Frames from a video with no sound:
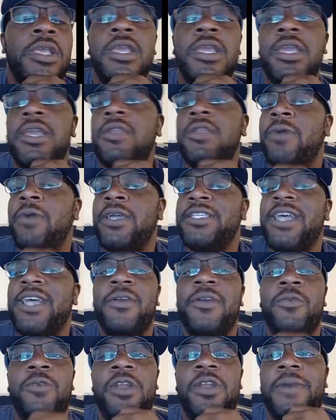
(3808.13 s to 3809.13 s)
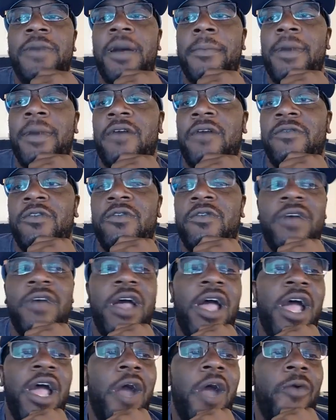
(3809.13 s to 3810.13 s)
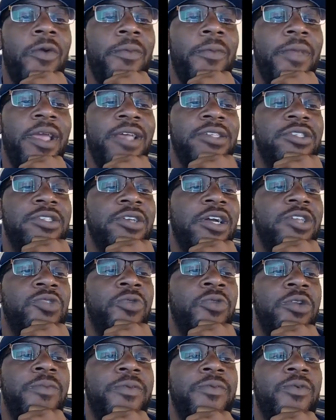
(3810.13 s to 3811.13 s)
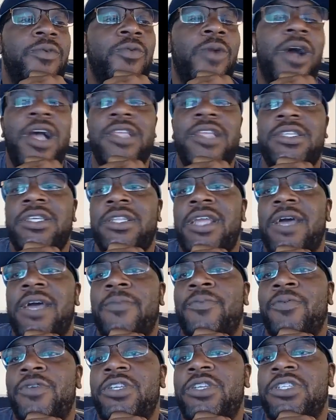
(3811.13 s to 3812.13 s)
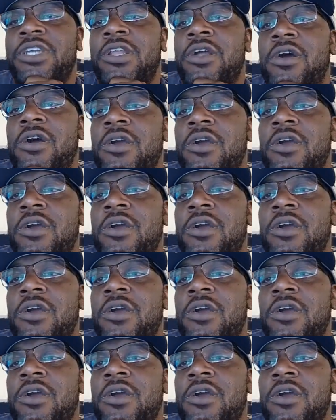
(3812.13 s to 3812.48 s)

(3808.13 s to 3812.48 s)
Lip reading: Anyways, I've been running my mouth over an hour, man. I still got 20 people watching. I appreciate all